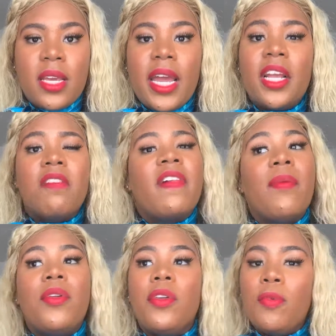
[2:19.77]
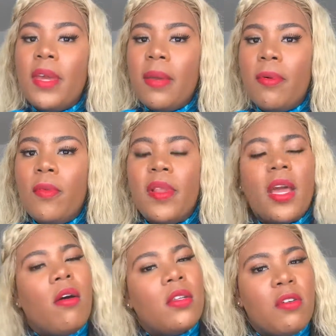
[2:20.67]
Like I get to fly with new people, but
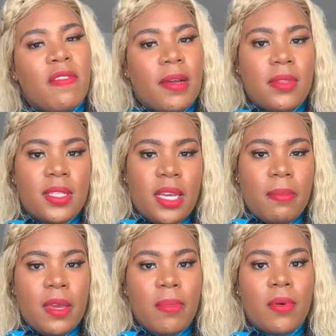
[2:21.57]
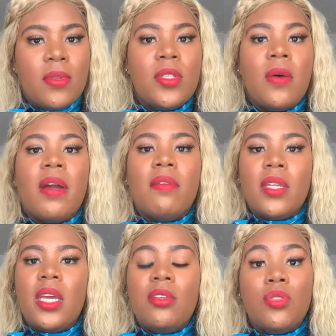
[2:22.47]
like also fly with the same people, so I
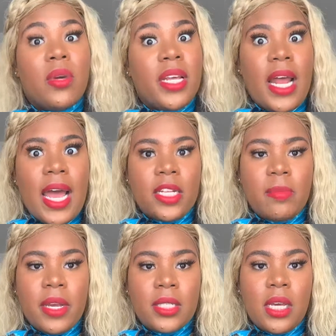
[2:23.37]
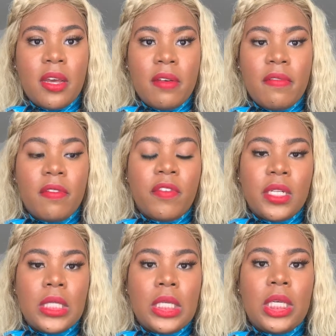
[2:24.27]
really enjoy that aspect of
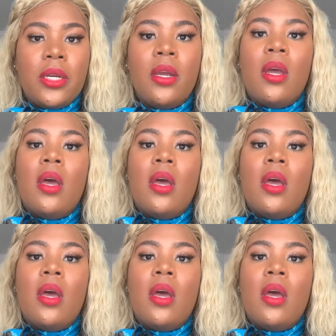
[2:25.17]
Frontier.